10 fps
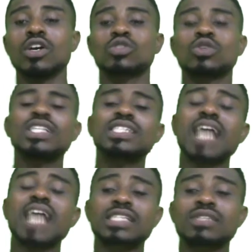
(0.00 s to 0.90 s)
So this
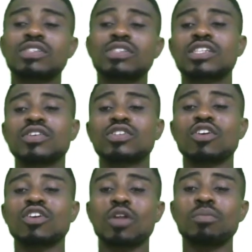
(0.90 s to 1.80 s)
is the activity series
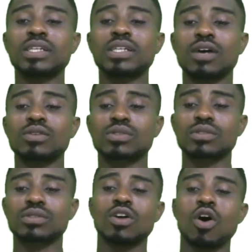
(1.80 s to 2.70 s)
of non-metals.